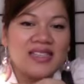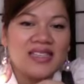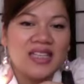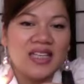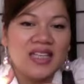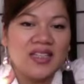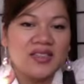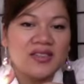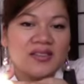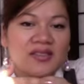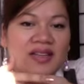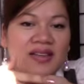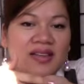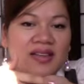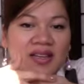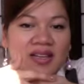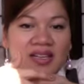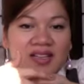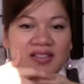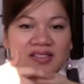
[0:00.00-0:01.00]
teal, and
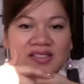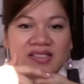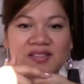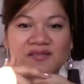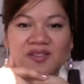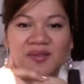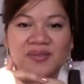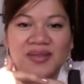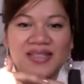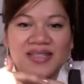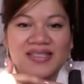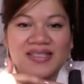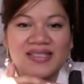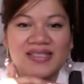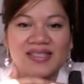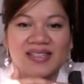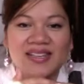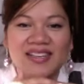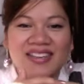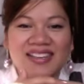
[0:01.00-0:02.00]
then here's the silver mist.
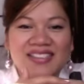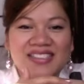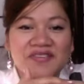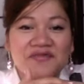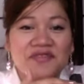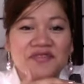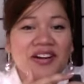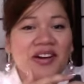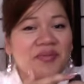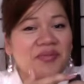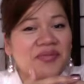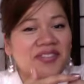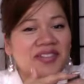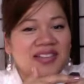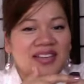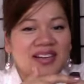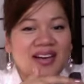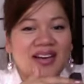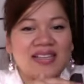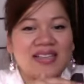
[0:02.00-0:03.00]
It's very
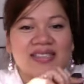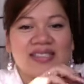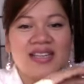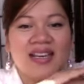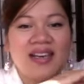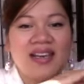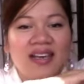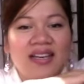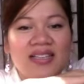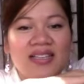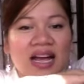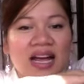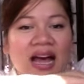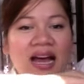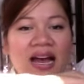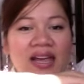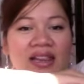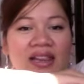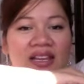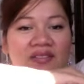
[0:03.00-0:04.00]
pretty, guys.
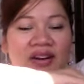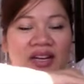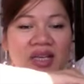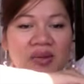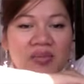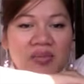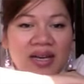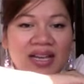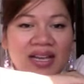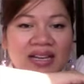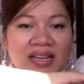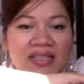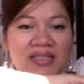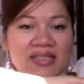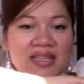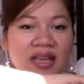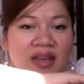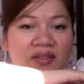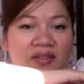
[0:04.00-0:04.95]
Highly recommend. It's like